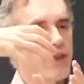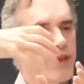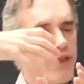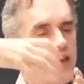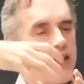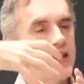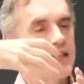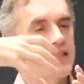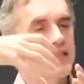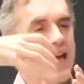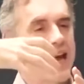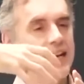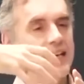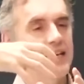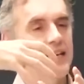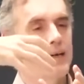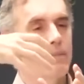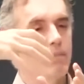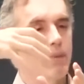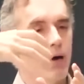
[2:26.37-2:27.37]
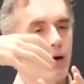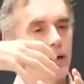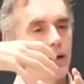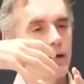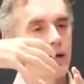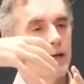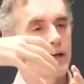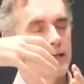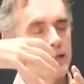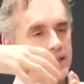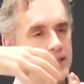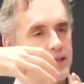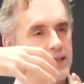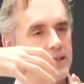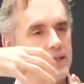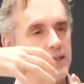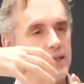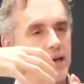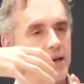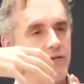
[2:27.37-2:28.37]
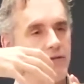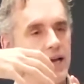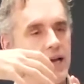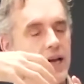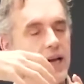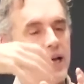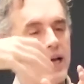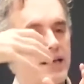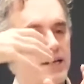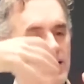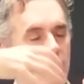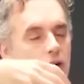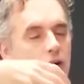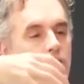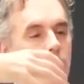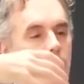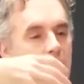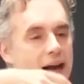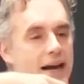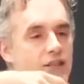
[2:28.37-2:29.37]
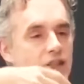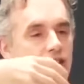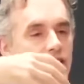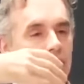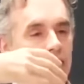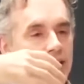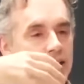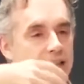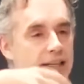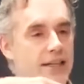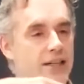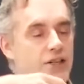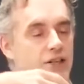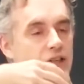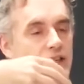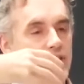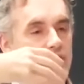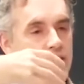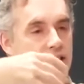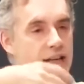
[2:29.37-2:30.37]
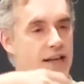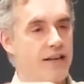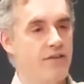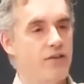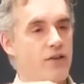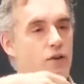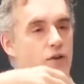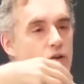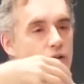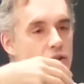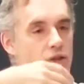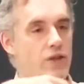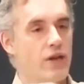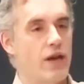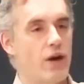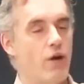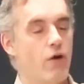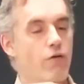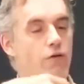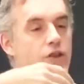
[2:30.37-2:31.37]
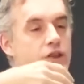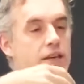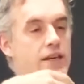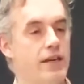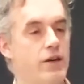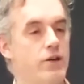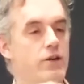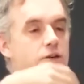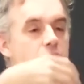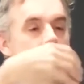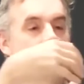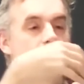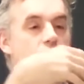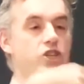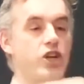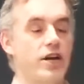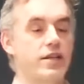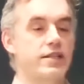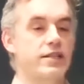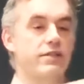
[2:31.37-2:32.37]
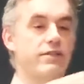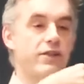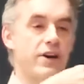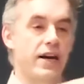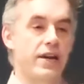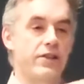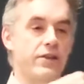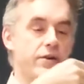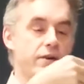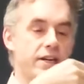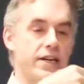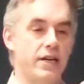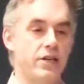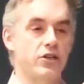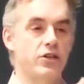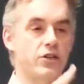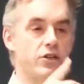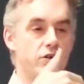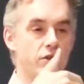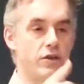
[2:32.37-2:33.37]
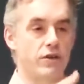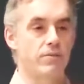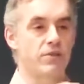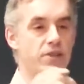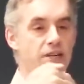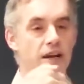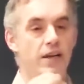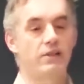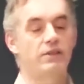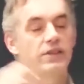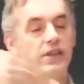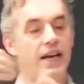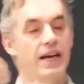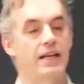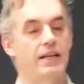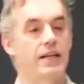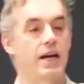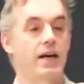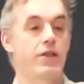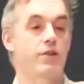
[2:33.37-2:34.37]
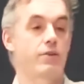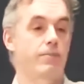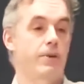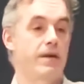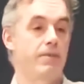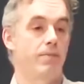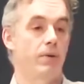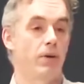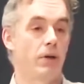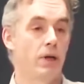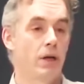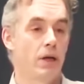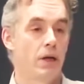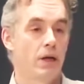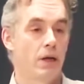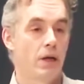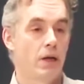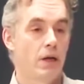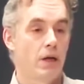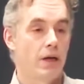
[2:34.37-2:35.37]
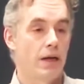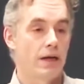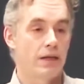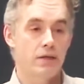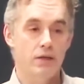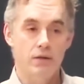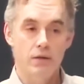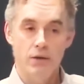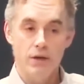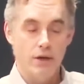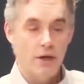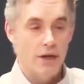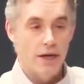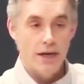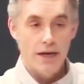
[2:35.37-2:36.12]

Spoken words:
the things that consists of is all the rationalizations that they've used over the years to justify their addiction to themselves and to other people. And so